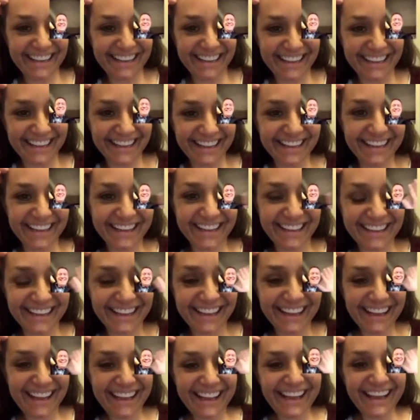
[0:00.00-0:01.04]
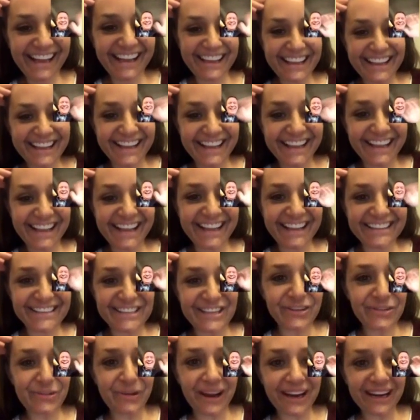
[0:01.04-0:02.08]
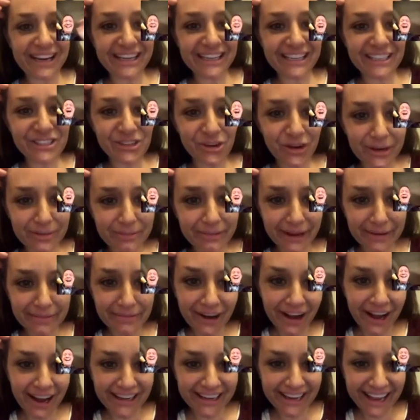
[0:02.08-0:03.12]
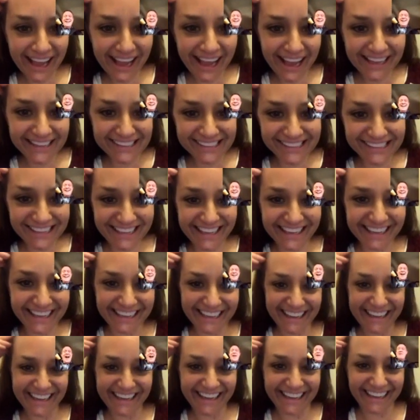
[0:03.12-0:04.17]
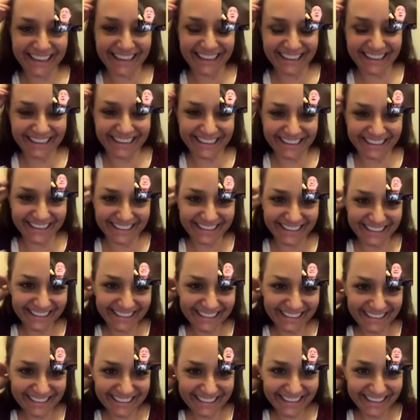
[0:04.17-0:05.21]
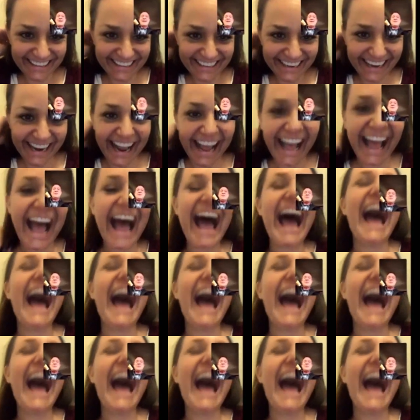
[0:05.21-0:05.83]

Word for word: Thank you. You wanted to join my broadcast? I know I didn't. Could